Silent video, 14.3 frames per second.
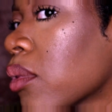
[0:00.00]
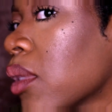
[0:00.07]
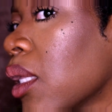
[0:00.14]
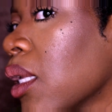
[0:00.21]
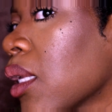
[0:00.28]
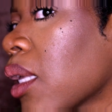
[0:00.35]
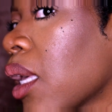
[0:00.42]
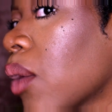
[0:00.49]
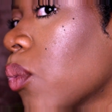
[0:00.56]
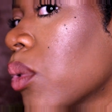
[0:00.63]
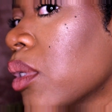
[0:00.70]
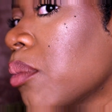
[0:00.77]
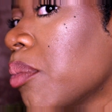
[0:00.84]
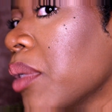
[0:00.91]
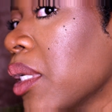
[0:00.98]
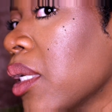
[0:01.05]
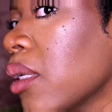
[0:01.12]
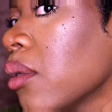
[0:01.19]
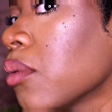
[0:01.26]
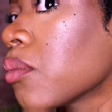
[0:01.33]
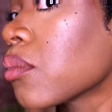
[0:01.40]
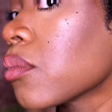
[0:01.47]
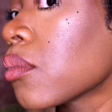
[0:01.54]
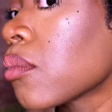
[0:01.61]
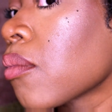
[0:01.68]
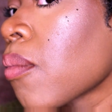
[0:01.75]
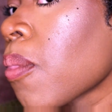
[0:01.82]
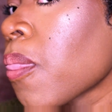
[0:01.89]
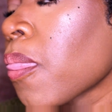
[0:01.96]
I don't think it would be
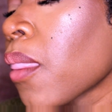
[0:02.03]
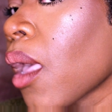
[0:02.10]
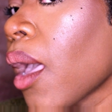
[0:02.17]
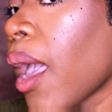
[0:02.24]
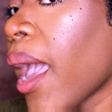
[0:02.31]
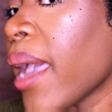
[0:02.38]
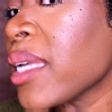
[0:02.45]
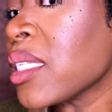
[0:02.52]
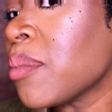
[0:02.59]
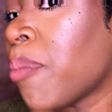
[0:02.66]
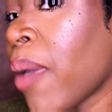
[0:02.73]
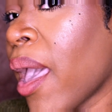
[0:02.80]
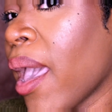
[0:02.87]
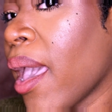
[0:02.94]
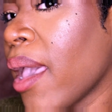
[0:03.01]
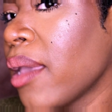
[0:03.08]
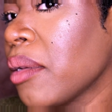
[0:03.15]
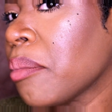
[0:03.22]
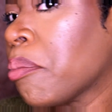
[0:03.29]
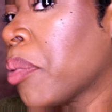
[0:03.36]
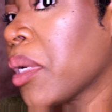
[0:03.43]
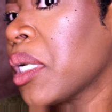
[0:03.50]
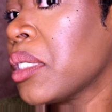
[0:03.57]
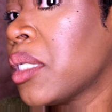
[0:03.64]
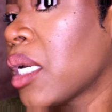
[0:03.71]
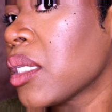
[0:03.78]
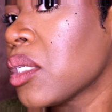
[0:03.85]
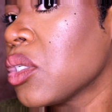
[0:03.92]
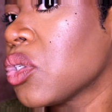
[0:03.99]
as bad,
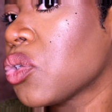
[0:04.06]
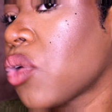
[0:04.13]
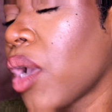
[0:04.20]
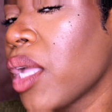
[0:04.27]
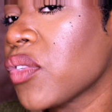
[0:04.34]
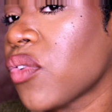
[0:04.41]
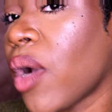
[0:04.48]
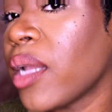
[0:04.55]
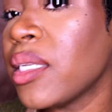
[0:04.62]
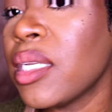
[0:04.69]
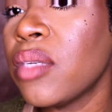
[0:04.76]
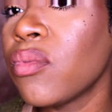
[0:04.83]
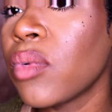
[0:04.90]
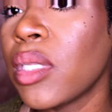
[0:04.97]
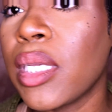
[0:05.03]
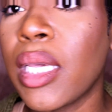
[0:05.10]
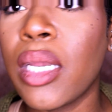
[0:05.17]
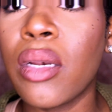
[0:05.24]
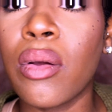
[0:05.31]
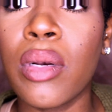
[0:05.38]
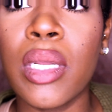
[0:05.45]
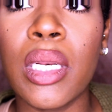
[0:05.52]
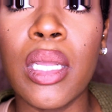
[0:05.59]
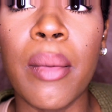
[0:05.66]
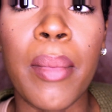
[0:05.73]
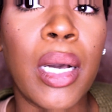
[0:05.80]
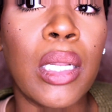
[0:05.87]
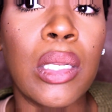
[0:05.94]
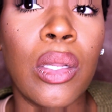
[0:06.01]
but it doesn't transfer. I didn't really get it
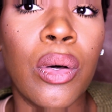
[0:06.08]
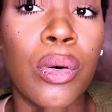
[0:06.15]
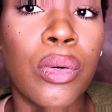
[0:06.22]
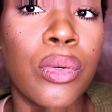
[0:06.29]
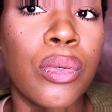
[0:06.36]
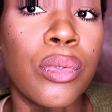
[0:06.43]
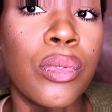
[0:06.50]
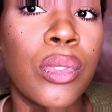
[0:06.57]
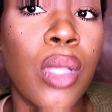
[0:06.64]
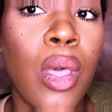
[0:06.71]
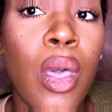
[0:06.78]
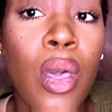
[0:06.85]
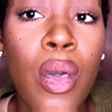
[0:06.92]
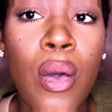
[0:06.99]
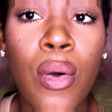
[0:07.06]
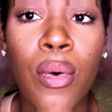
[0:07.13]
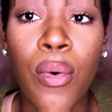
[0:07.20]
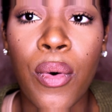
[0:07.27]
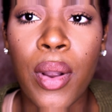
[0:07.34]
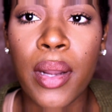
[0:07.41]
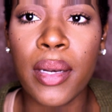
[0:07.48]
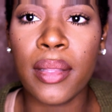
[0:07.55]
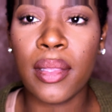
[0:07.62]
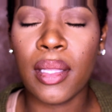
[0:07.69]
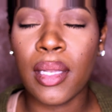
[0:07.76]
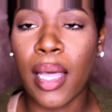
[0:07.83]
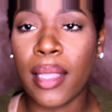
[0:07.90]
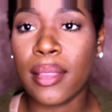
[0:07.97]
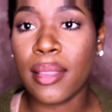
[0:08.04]
on any of my clothes or
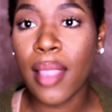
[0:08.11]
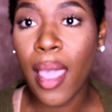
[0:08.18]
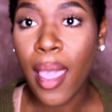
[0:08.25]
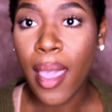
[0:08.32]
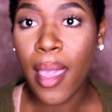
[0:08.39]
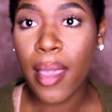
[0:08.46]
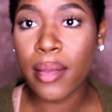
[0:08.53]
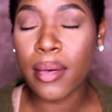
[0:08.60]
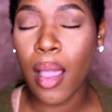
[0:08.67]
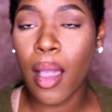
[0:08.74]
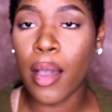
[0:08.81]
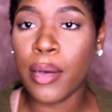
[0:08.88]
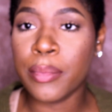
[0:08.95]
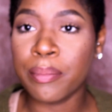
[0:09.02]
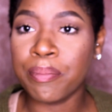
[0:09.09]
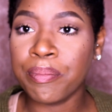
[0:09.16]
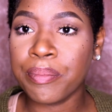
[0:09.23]
anything like that.